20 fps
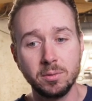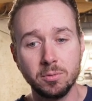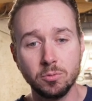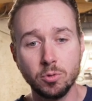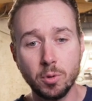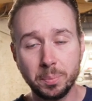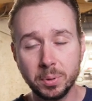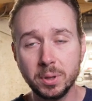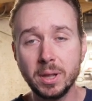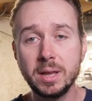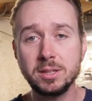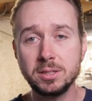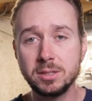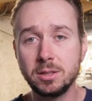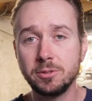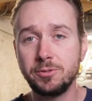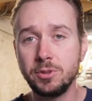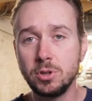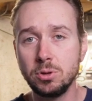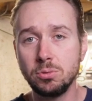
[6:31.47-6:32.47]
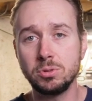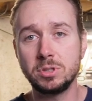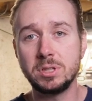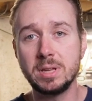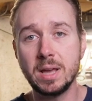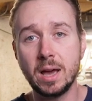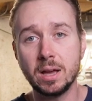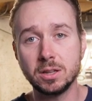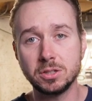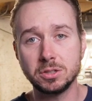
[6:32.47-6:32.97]
replace the fuse,
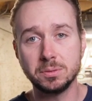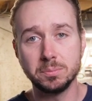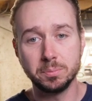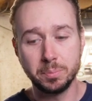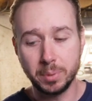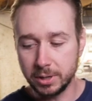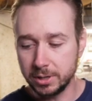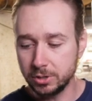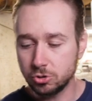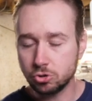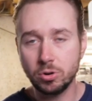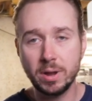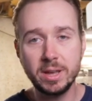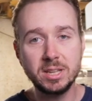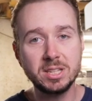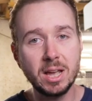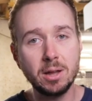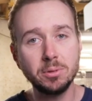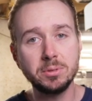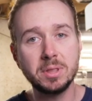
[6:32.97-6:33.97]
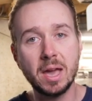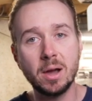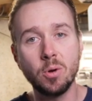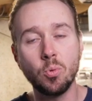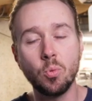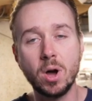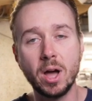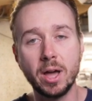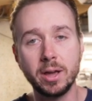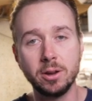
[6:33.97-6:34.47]
yes, but trace out
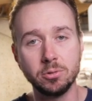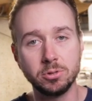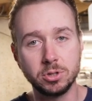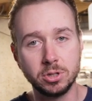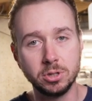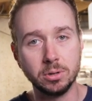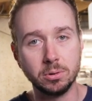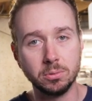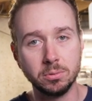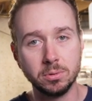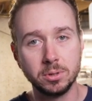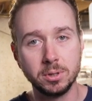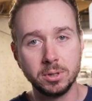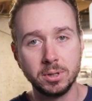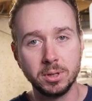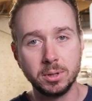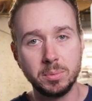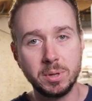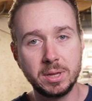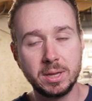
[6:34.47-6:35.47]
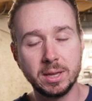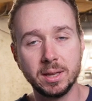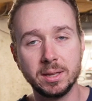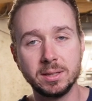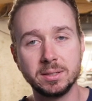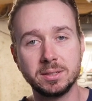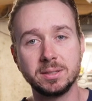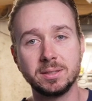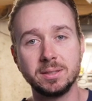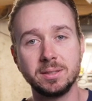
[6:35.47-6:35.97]
that wire too,
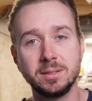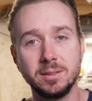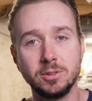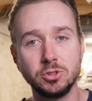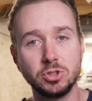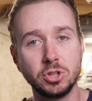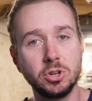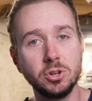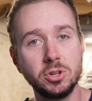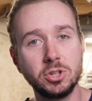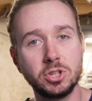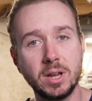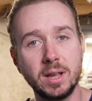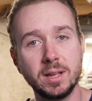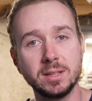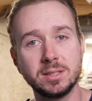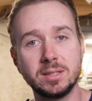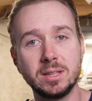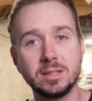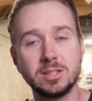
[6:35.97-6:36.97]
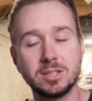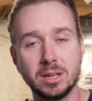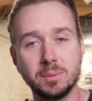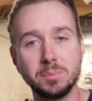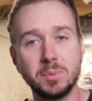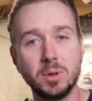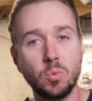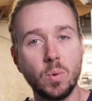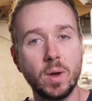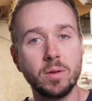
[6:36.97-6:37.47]
because there's a good chance that
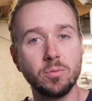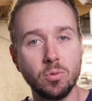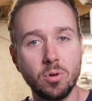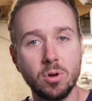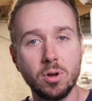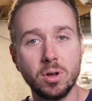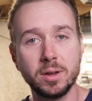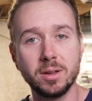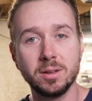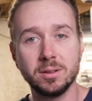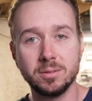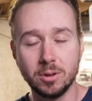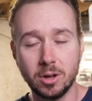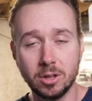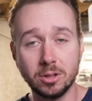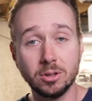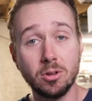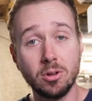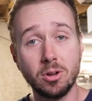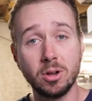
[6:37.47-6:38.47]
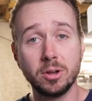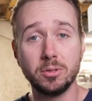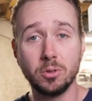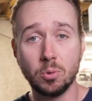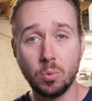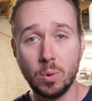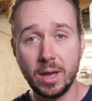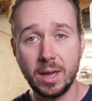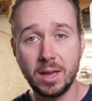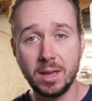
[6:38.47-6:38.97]
something went wrong along
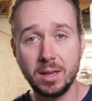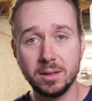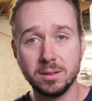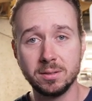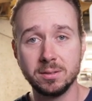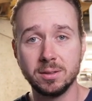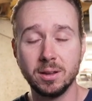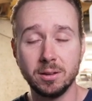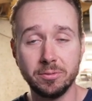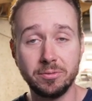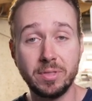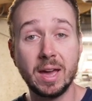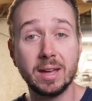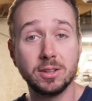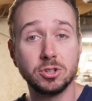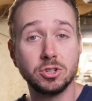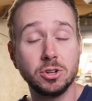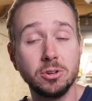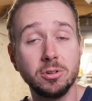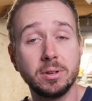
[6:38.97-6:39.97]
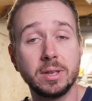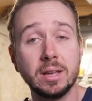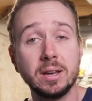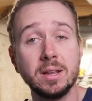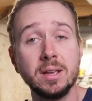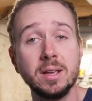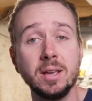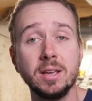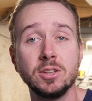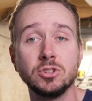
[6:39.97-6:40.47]
the way of that
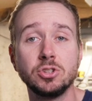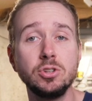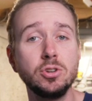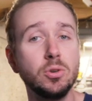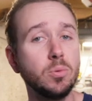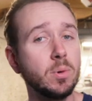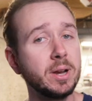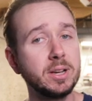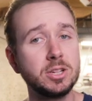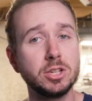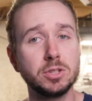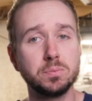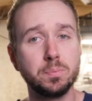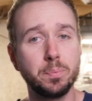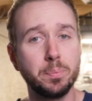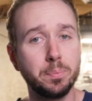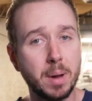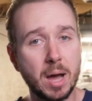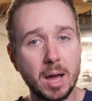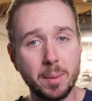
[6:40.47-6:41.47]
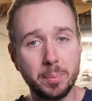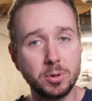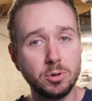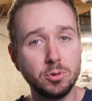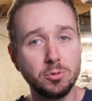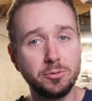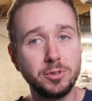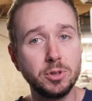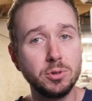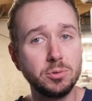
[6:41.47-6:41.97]
circuit. So you don't want to just pop a
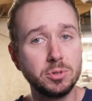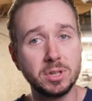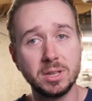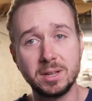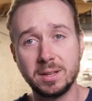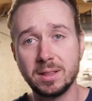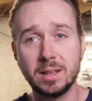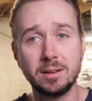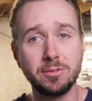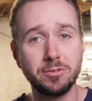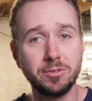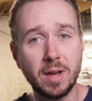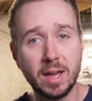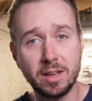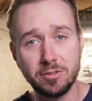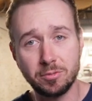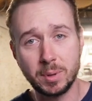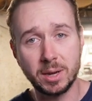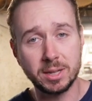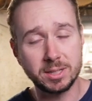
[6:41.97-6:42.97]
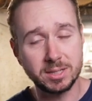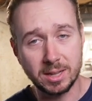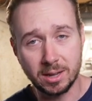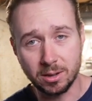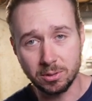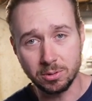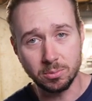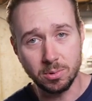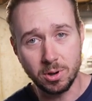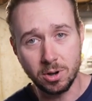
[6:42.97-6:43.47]
new fuse in and then five minutes
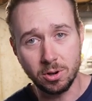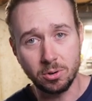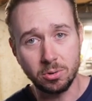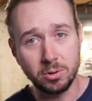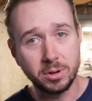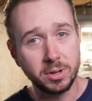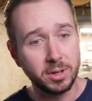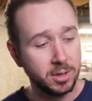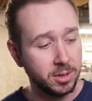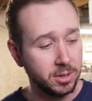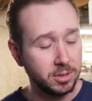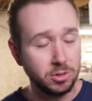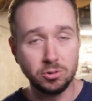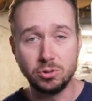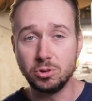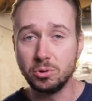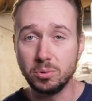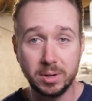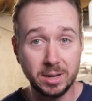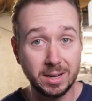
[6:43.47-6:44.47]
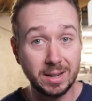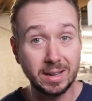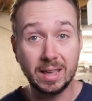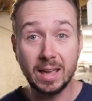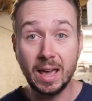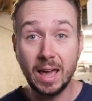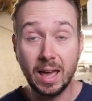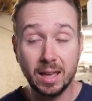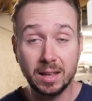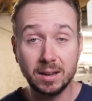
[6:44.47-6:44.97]
down the road, you're doing it
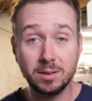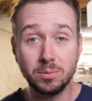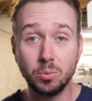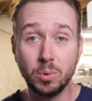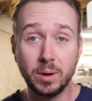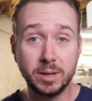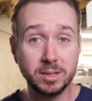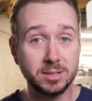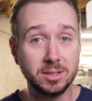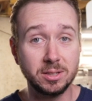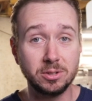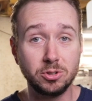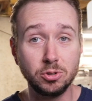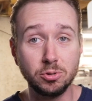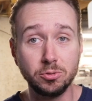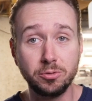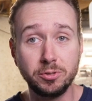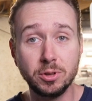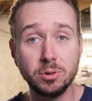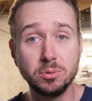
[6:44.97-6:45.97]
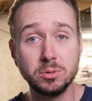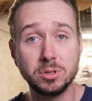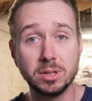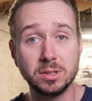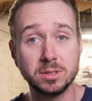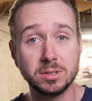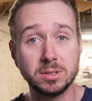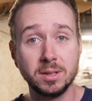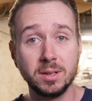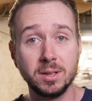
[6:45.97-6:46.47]
again, wasting two
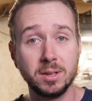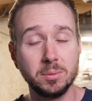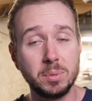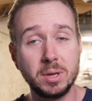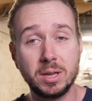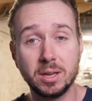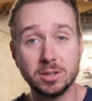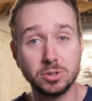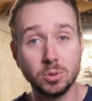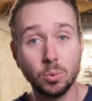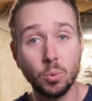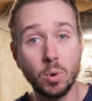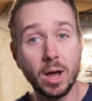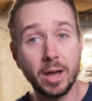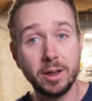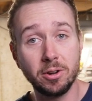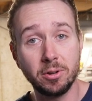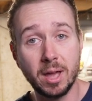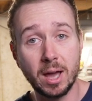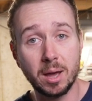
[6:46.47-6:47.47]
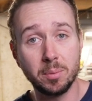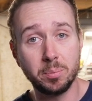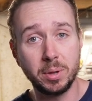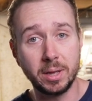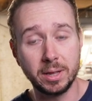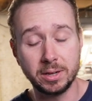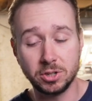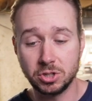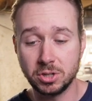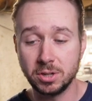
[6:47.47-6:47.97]
fuses because the wire got
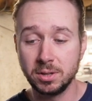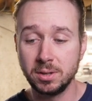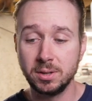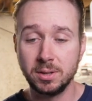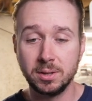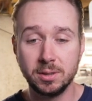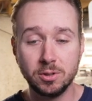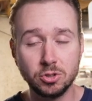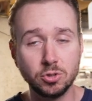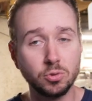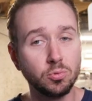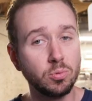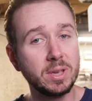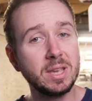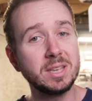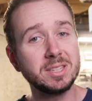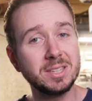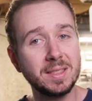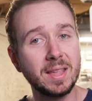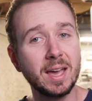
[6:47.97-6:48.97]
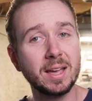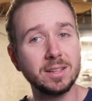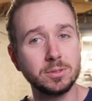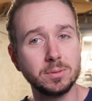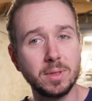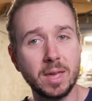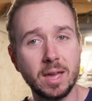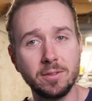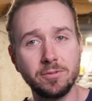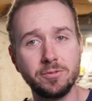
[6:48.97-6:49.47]
pinched. There's a reason
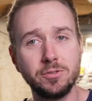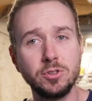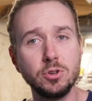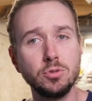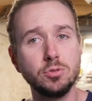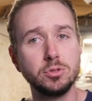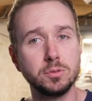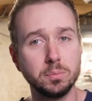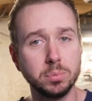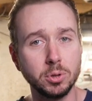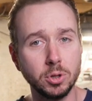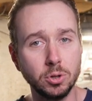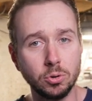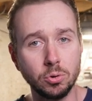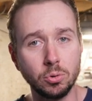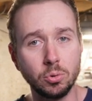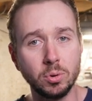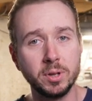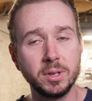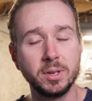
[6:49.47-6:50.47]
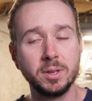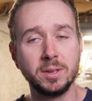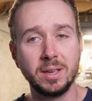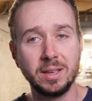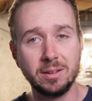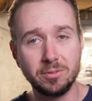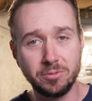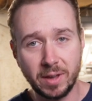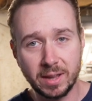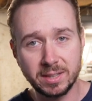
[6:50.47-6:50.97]
that that fuse blew.
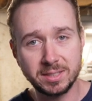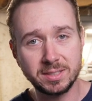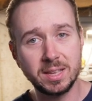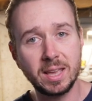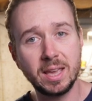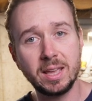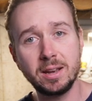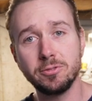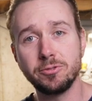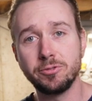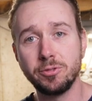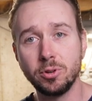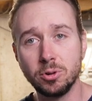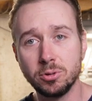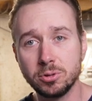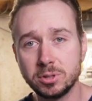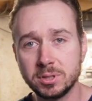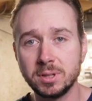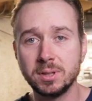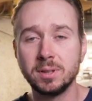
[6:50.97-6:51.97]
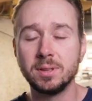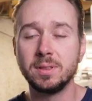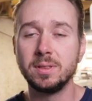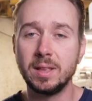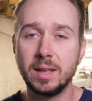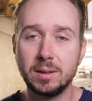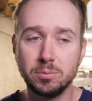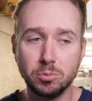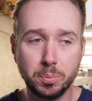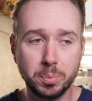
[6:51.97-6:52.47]
Investigate it first,
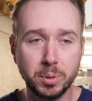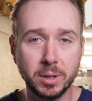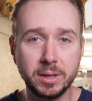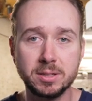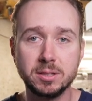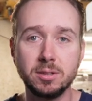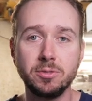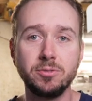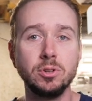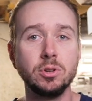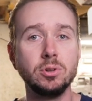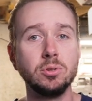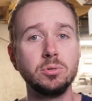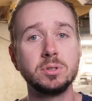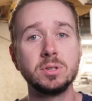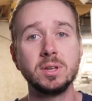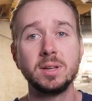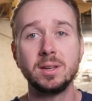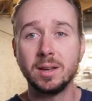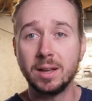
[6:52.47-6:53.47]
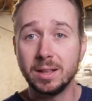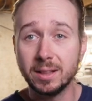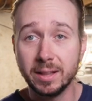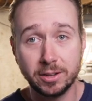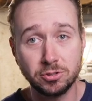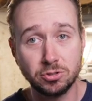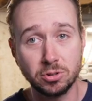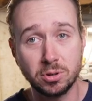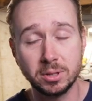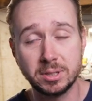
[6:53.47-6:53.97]
then replace the fuse,
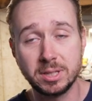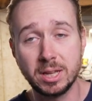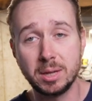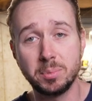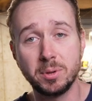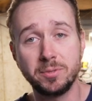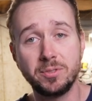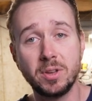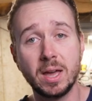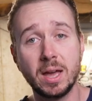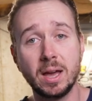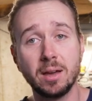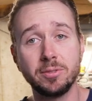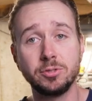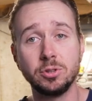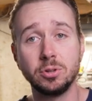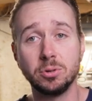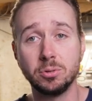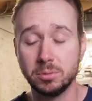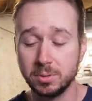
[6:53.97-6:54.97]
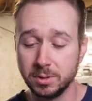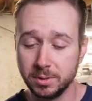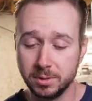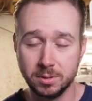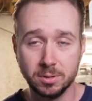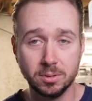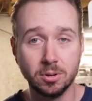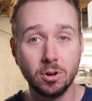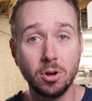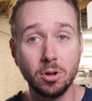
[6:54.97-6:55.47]
electrical tape if you have to,
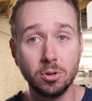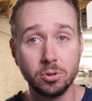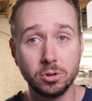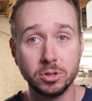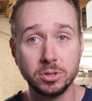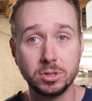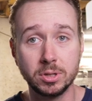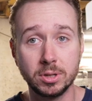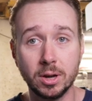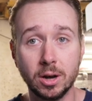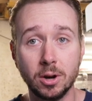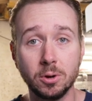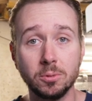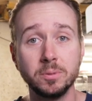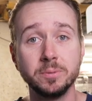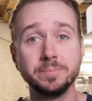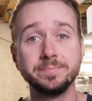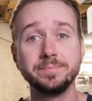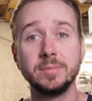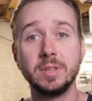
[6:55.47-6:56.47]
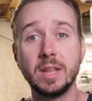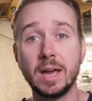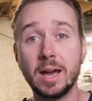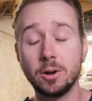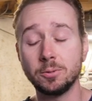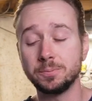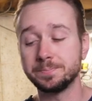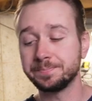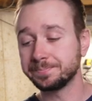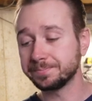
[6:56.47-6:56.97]
all good to go. Now,